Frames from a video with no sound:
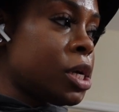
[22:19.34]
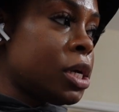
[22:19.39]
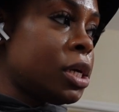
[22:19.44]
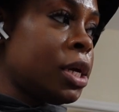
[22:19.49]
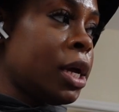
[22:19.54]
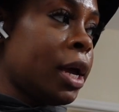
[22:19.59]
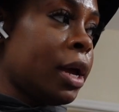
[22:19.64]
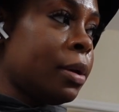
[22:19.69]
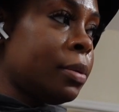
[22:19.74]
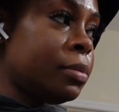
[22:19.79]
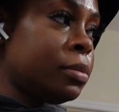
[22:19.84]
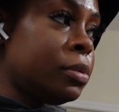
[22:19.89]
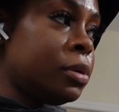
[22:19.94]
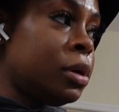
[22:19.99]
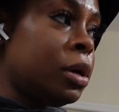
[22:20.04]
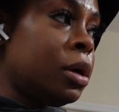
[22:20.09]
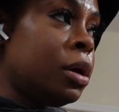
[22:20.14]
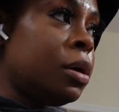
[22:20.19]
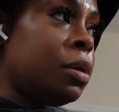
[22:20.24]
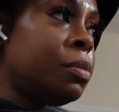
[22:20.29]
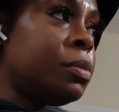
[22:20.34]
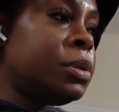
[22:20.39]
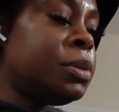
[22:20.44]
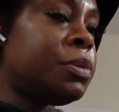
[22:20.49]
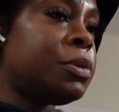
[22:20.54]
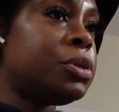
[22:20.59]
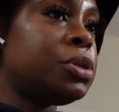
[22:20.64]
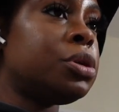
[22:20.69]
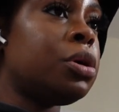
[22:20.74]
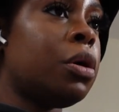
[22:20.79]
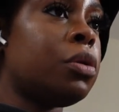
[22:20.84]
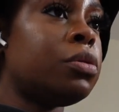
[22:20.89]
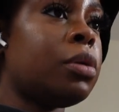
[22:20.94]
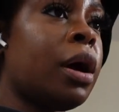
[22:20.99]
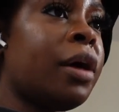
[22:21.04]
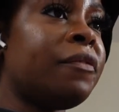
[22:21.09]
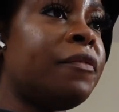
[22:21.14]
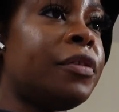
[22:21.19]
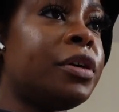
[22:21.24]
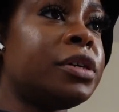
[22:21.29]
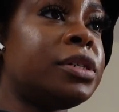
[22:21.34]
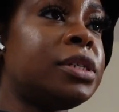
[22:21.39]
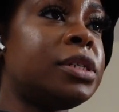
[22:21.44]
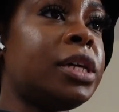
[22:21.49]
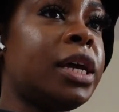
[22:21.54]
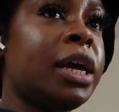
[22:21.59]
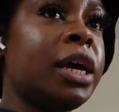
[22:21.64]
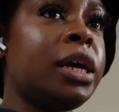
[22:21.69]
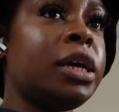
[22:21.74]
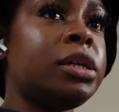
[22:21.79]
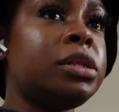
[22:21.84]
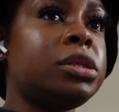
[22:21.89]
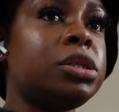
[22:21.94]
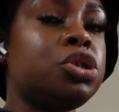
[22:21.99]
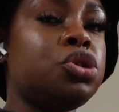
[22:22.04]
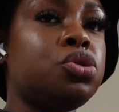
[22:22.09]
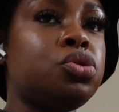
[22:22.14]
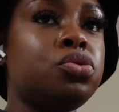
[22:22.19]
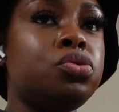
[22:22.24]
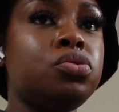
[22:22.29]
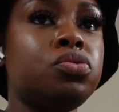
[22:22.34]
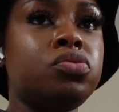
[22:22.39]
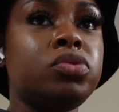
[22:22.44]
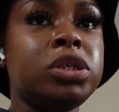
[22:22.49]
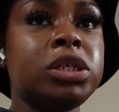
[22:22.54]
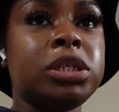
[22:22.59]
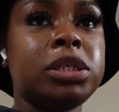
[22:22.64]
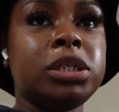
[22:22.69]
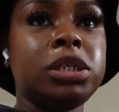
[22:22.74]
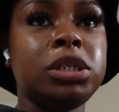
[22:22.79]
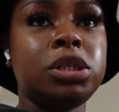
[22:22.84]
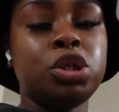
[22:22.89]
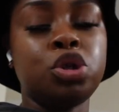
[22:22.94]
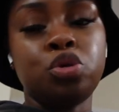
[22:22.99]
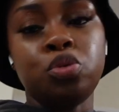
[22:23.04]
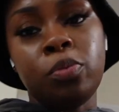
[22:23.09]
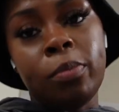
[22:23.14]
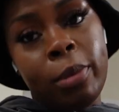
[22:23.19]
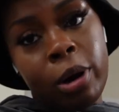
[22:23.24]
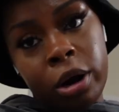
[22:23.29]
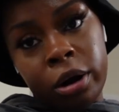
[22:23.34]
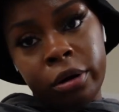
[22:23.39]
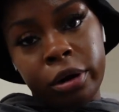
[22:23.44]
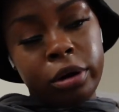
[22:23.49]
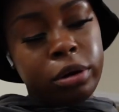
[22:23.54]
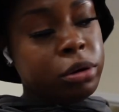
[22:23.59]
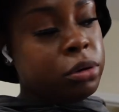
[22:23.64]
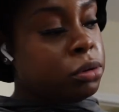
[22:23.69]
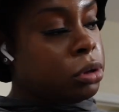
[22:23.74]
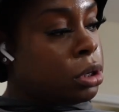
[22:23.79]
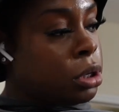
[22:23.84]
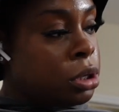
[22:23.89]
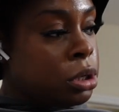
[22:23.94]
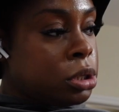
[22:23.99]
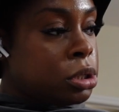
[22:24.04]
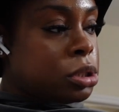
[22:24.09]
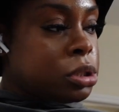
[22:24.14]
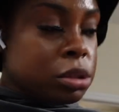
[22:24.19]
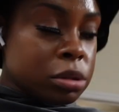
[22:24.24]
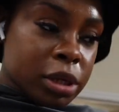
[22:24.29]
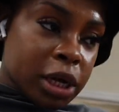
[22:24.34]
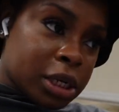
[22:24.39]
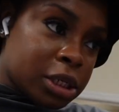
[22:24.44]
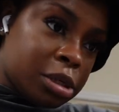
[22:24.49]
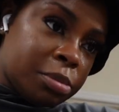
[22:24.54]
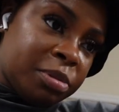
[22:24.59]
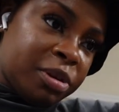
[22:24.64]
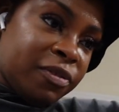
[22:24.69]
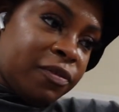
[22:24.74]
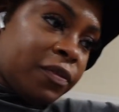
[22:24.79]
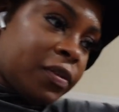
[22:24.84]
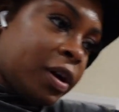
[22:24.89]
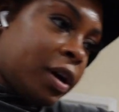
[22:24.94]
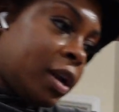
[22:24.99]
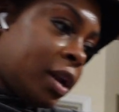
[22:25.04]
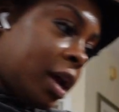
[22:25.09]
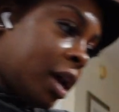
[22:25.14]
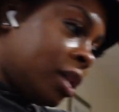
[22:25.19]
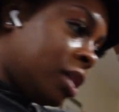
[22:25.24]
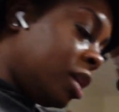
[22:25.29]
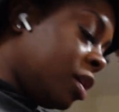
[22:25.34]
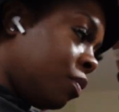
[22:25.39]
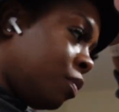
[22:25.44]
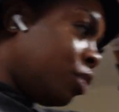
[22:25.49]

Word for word: yeah, we're supposed to go our first day to Disney tomorrow, so that should be fun. I think